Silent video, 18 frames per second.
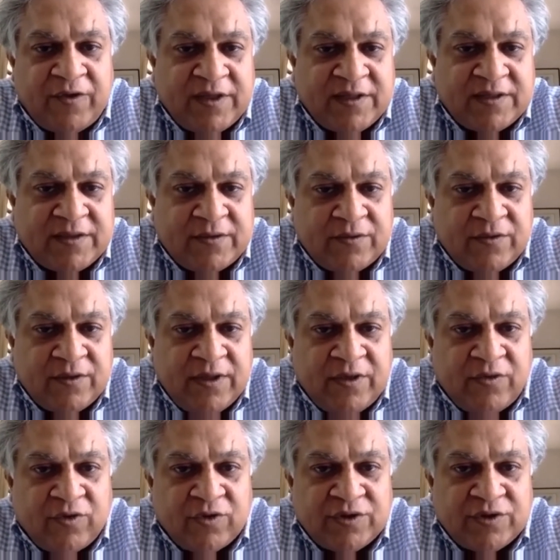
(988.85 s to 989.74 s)

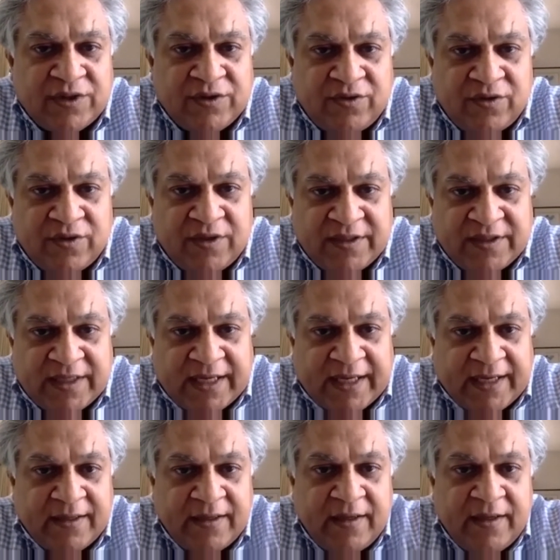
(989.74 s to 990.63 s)
the courses you
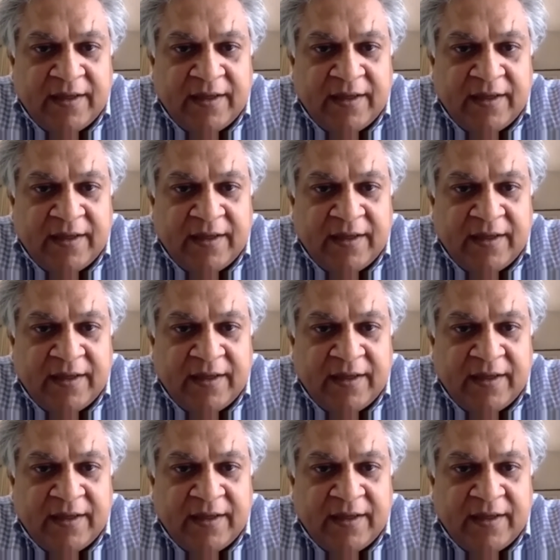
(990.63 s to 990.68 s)
design,